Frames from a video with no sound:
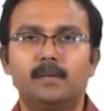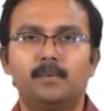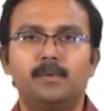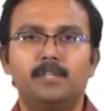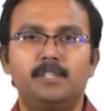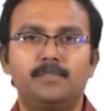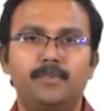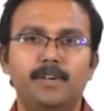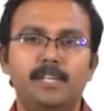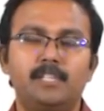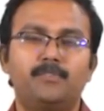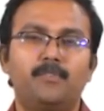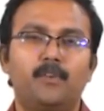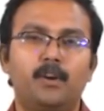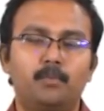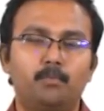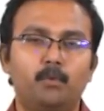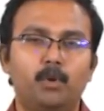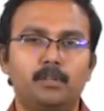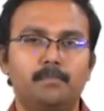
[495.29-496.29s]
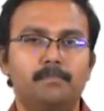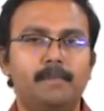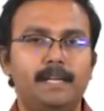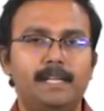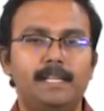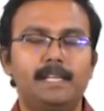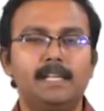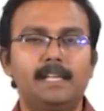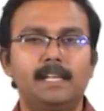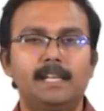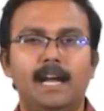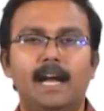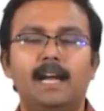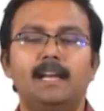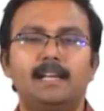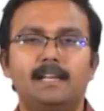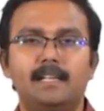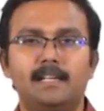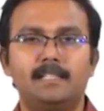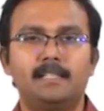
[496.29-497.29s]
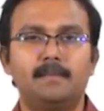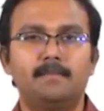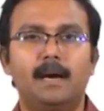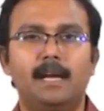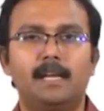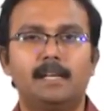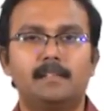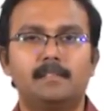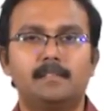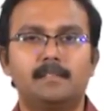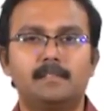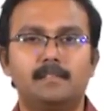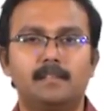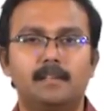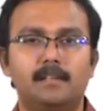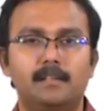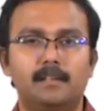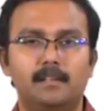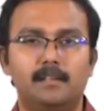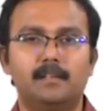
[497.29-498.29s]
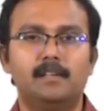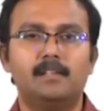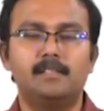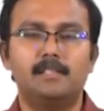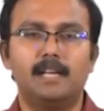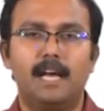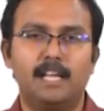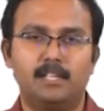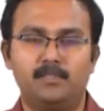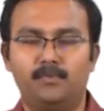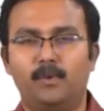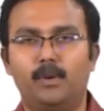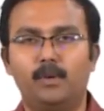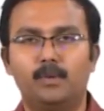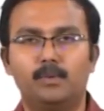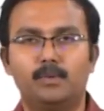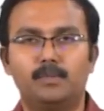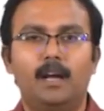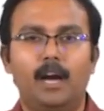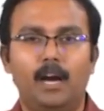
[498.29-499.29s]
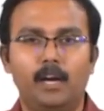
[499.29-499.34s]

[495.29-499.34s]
which fits for both material and energy balances is as follows.